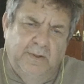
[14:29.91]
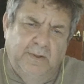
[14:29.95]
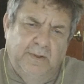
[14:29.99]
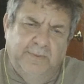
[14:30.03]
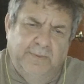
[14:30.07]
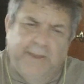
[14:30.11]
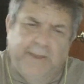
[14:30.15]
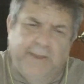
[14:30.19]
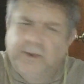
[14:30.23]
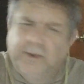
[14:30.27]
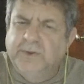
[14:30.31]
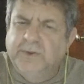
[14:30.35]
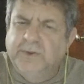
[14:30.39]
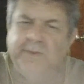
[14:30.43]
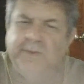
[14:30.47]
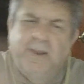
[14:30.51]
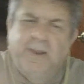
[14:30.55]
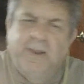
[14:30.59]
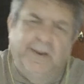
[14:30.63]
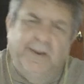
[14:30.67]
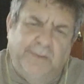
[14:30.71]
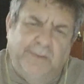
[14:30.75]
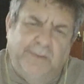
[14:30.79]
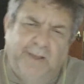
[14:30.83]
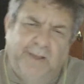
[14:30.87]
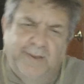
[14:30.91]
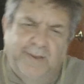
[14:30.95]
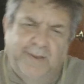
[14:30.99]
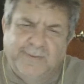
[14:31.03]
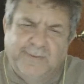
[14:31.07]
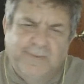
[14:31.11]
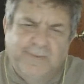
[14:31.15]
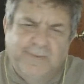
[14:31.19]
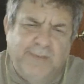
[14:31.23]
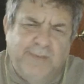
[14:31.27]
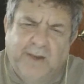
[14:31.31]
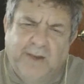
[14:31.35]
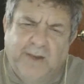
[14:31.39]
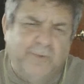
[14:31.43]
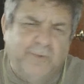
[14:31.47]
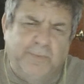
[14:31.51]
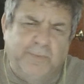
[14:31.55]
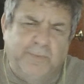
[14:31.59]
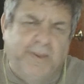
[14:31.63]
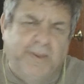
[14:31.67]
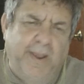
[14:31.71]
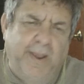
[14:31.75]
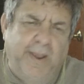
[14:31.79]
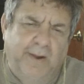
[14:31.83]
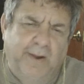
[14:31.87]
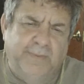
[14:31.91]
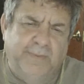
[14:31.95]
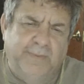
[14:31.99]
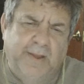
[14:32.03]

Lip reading: they couldn't care less. None of them cared.